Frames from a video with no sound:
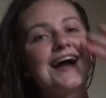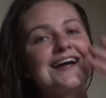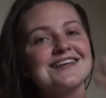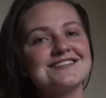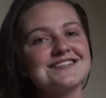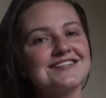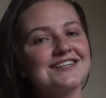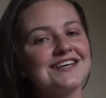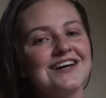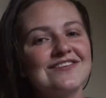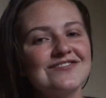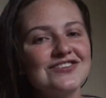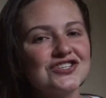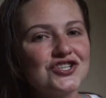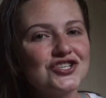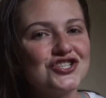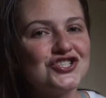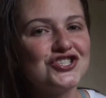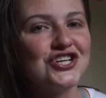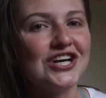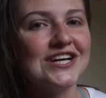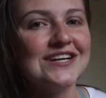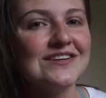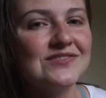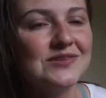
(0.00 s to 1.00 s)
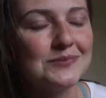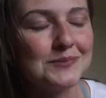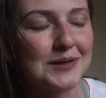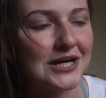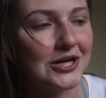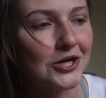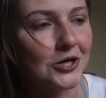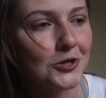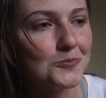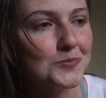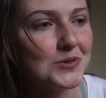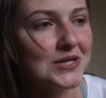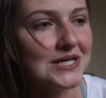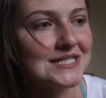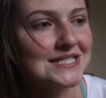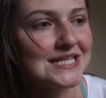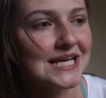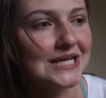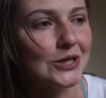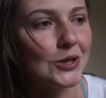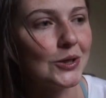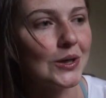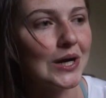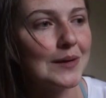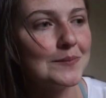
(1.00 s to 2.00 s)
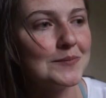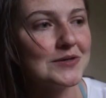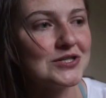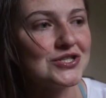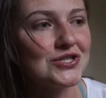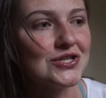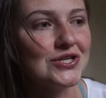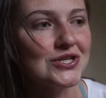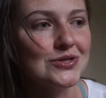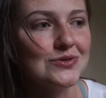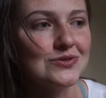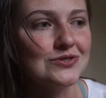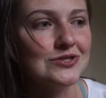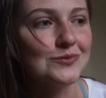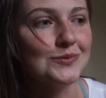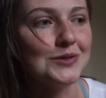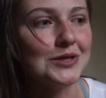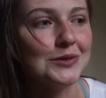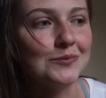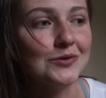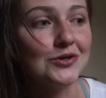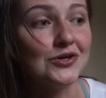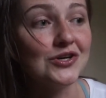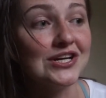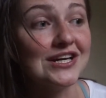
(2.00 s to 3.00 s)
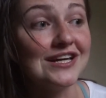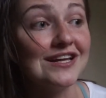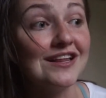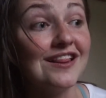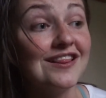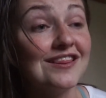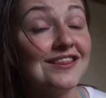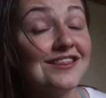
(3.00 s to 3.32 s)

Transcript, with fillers: I still haven't shaved my armpits. I know how much the YouTube community